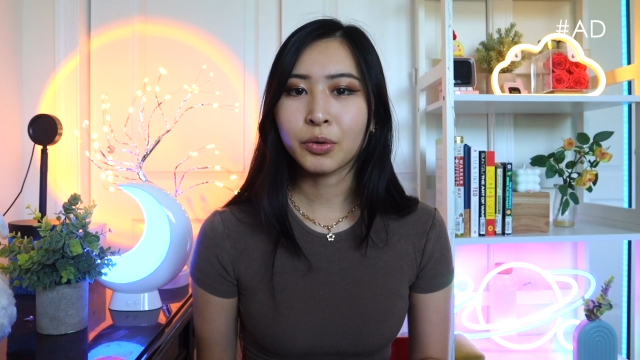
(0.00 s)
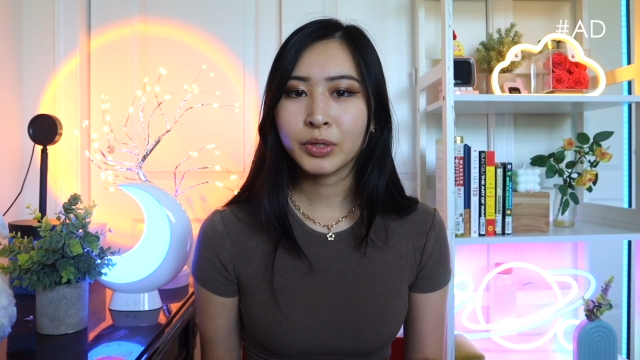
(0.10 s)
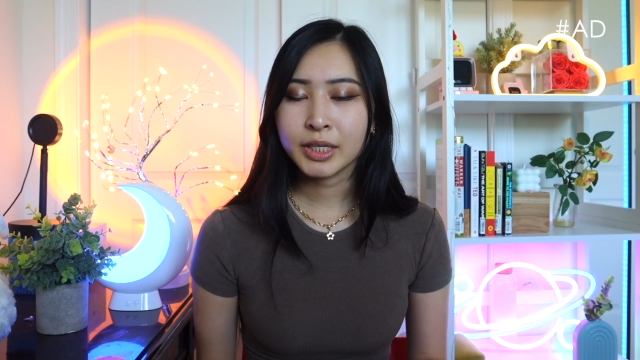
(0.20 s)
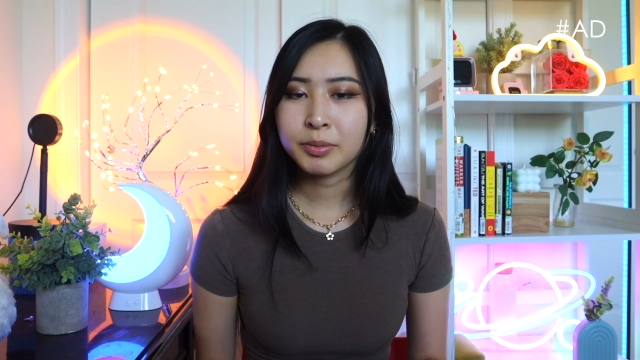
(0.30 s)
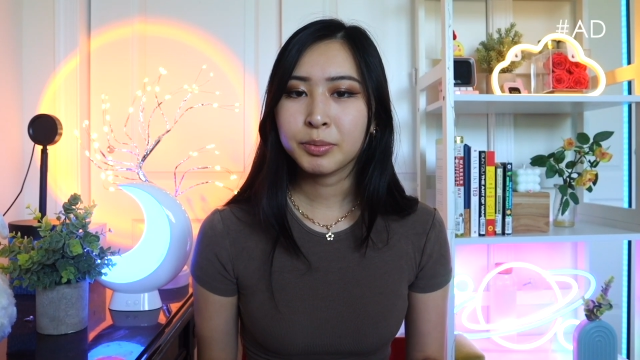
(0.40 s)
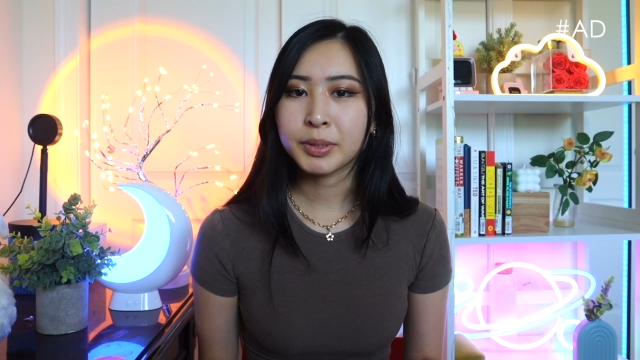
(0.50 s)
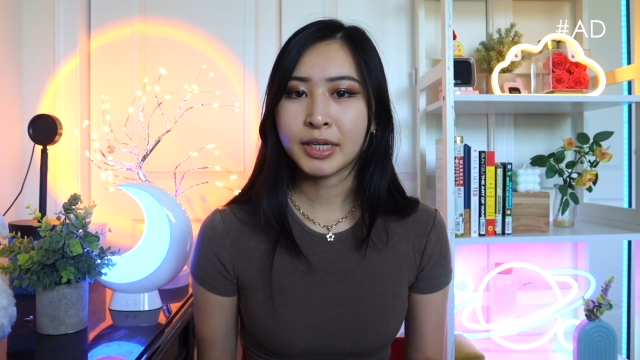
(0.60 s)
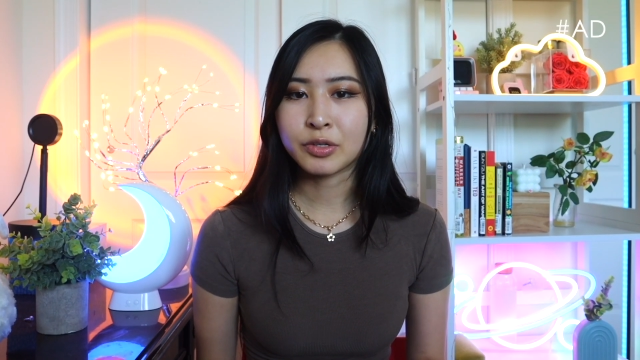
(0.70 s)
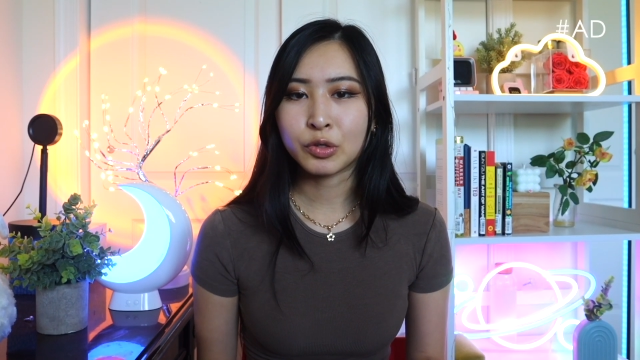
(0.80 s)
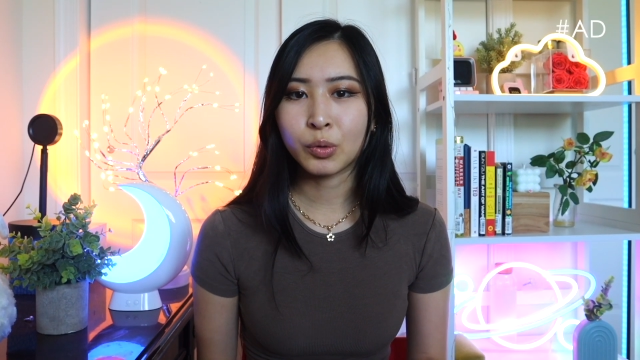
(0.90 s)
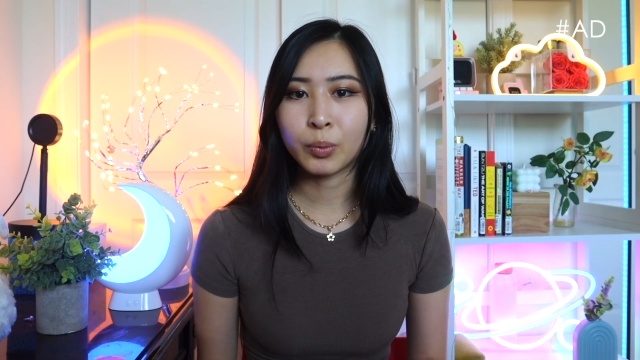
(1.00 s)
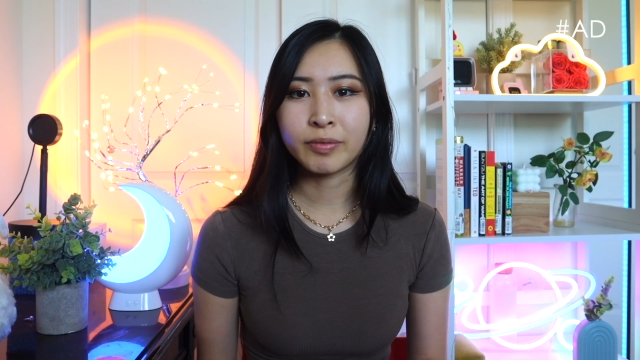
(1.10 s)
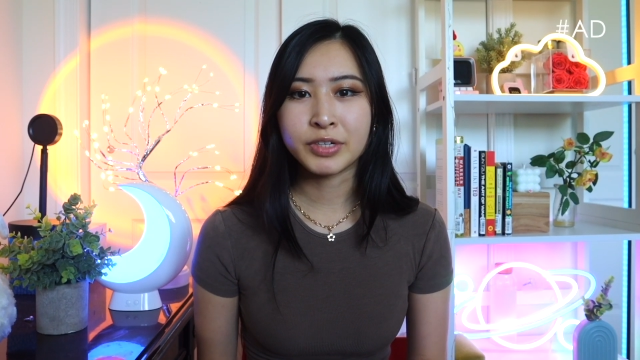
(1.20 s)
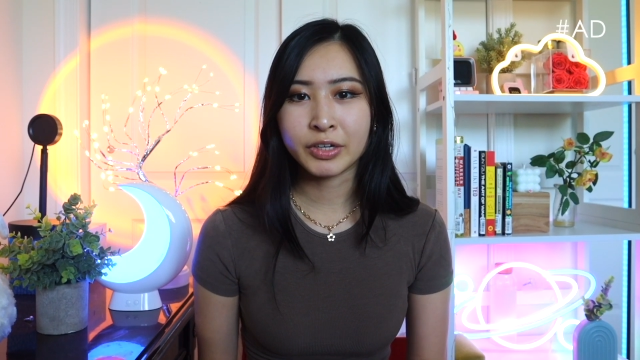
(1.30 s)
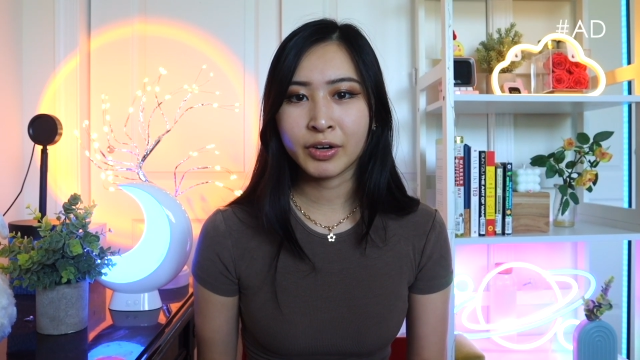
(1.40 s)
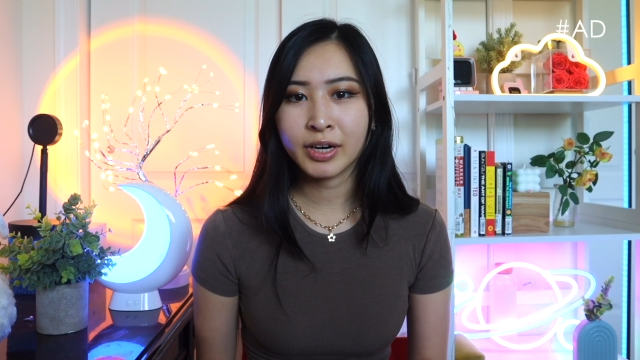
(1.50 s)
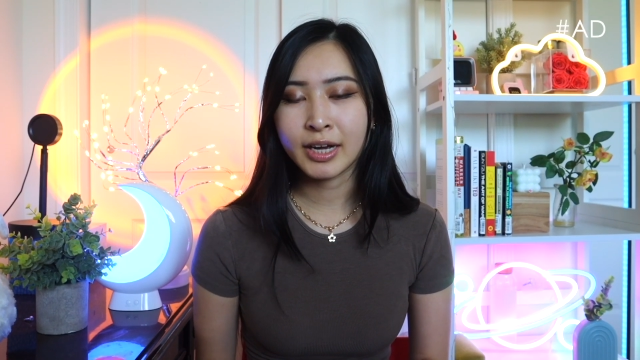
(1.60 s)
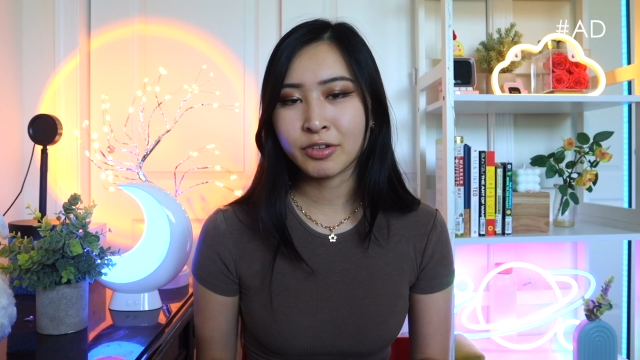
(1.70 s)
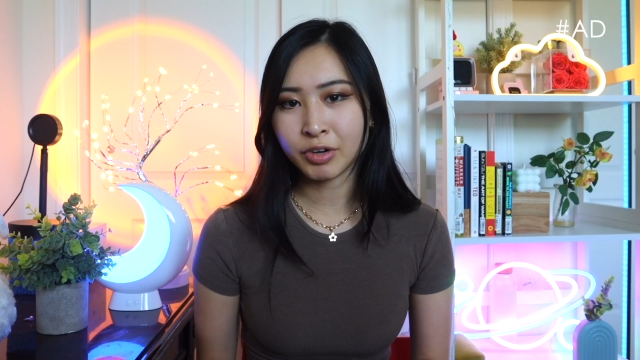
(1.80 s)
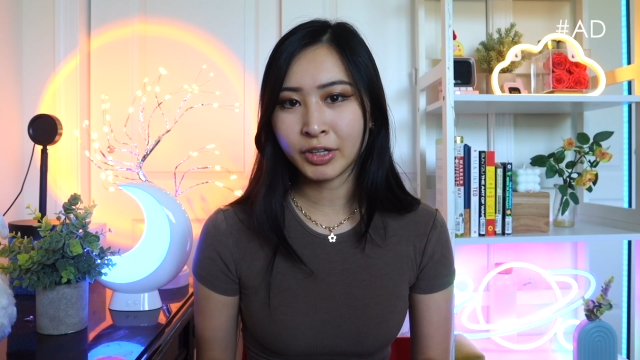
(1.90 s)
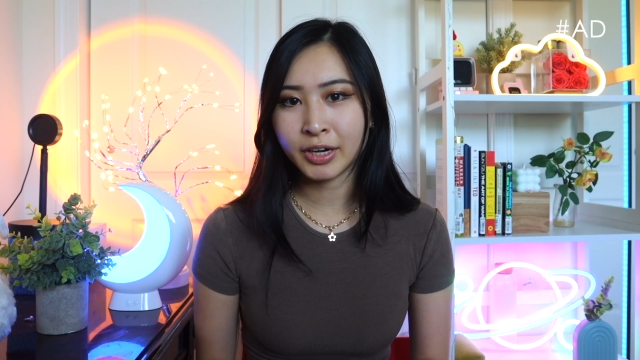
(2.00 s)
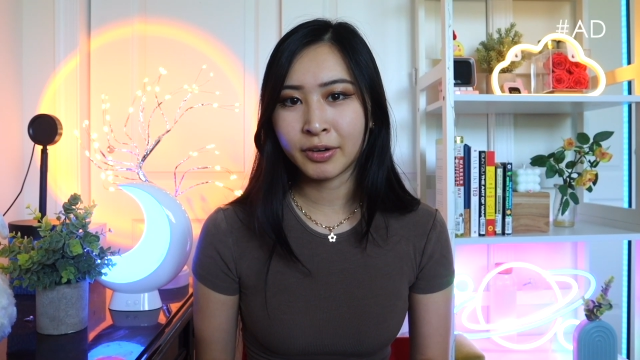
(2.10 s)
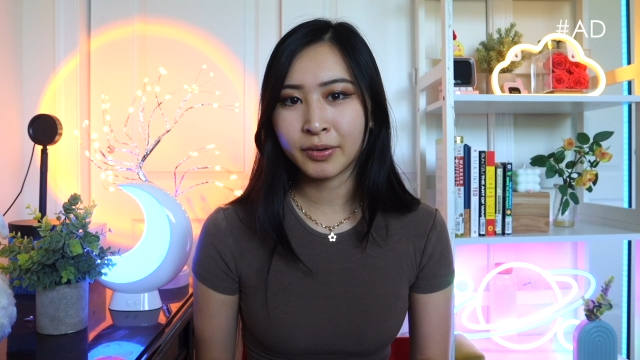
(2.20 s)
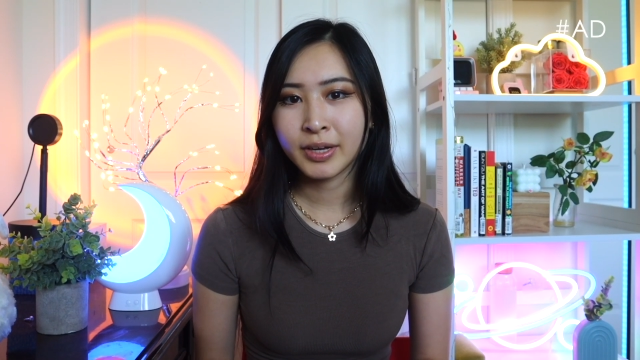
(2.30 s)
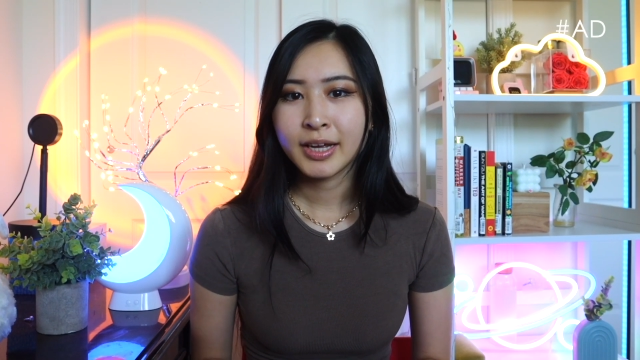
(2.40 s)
your team's potential with Jira and Trello.